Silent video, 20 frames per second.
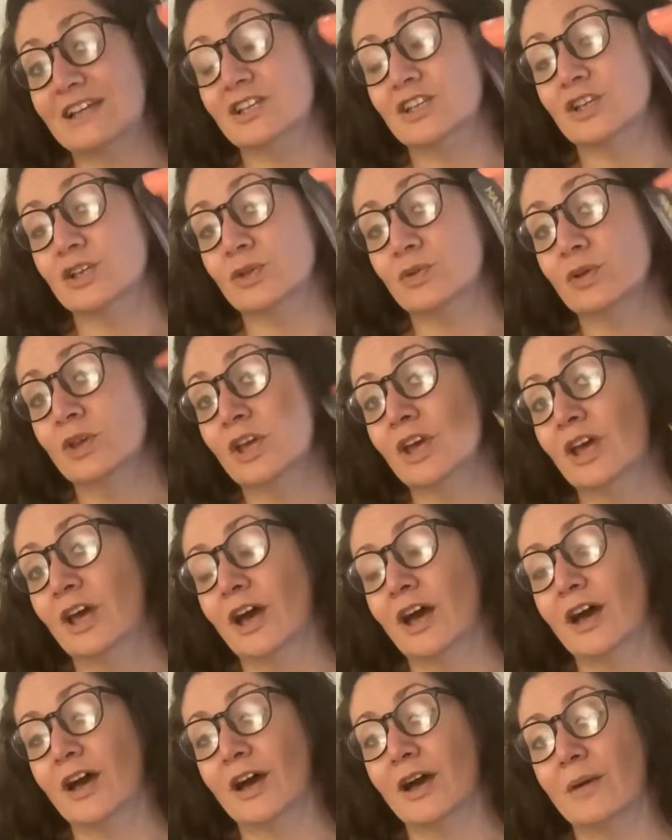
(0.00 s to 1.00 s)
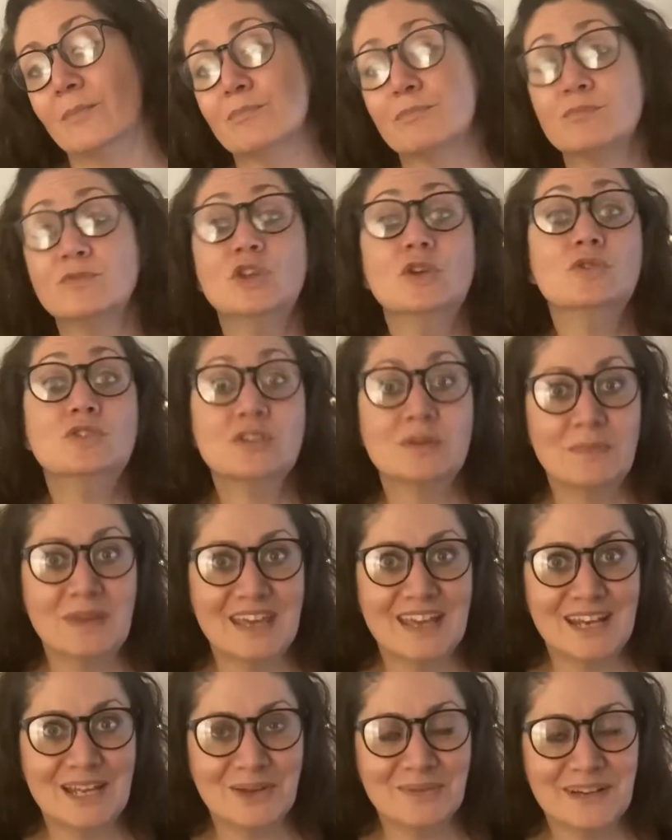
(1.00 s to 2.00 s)
new, um, new to me
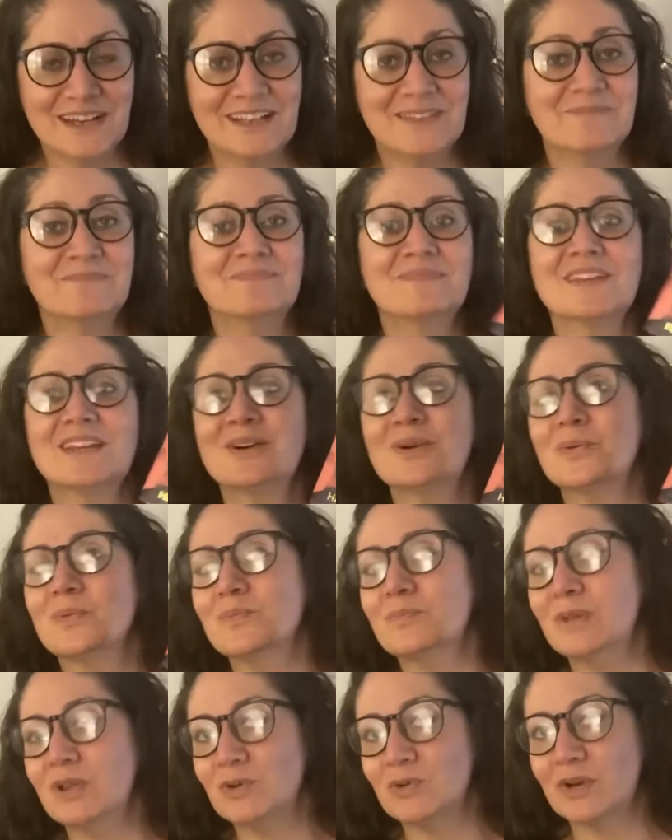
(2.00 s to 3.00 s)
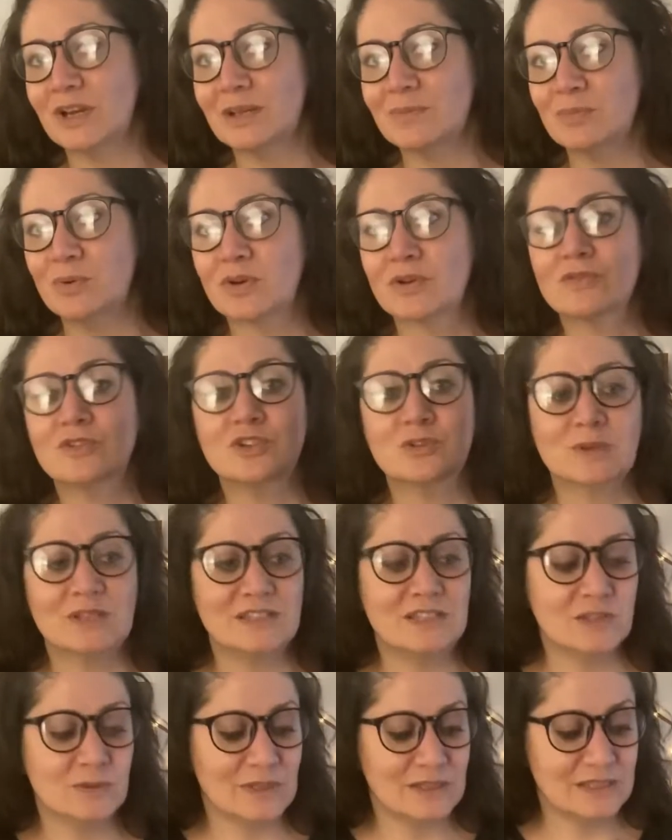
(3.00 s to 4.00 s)
anyway, middle grade book for
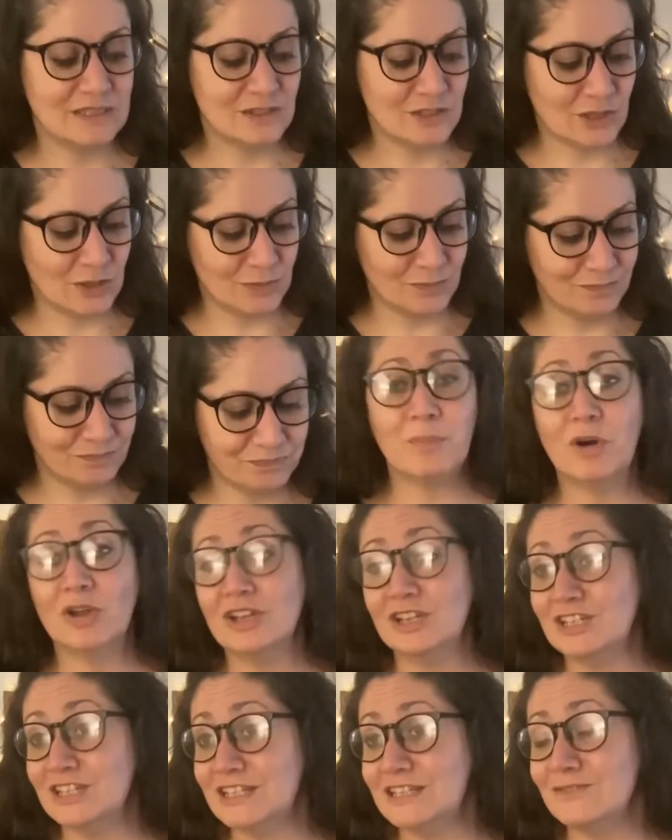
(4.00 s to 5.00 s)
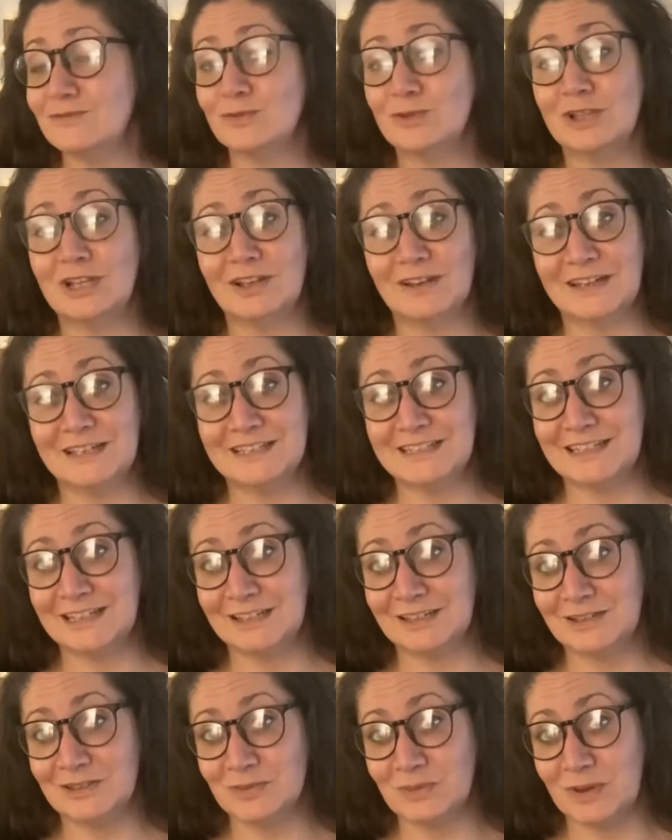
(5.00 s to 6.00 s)
2022. Apologies for the
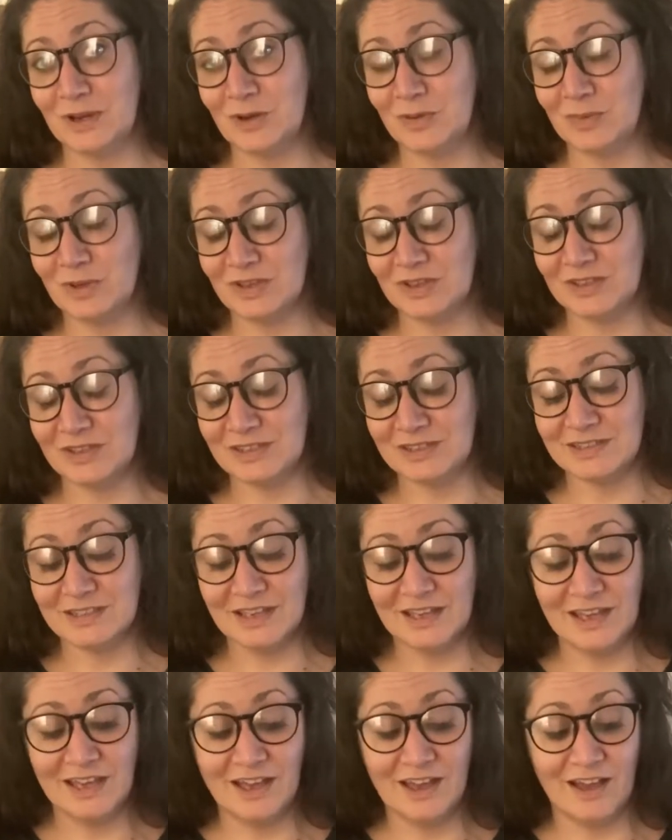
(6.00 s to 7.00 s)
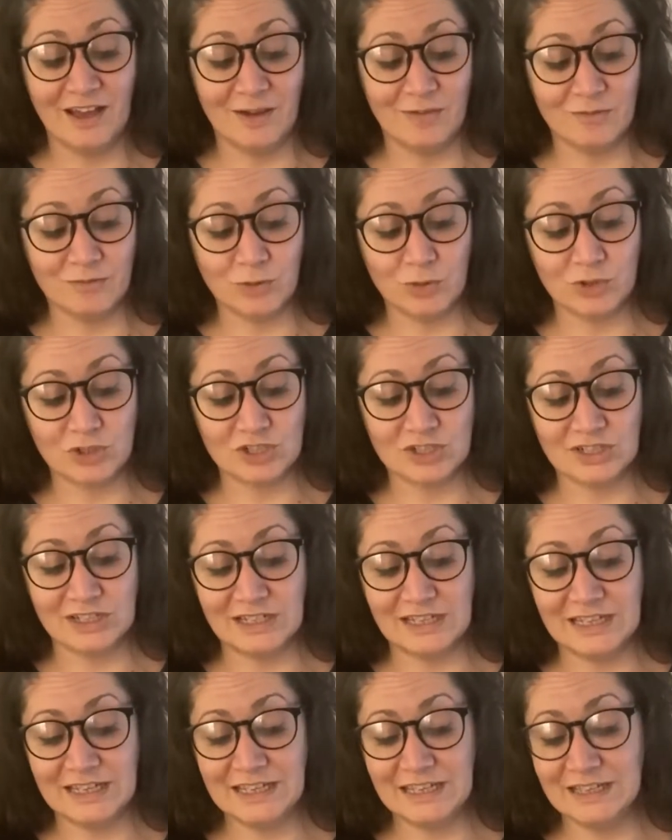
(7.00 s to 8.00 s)
lighting as well because
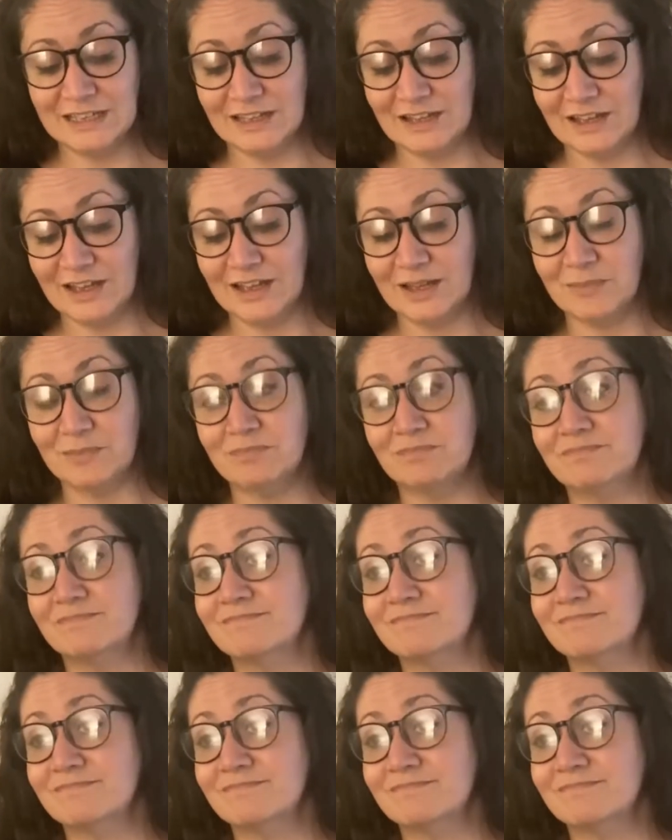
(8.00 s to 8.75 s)
unfortunately um,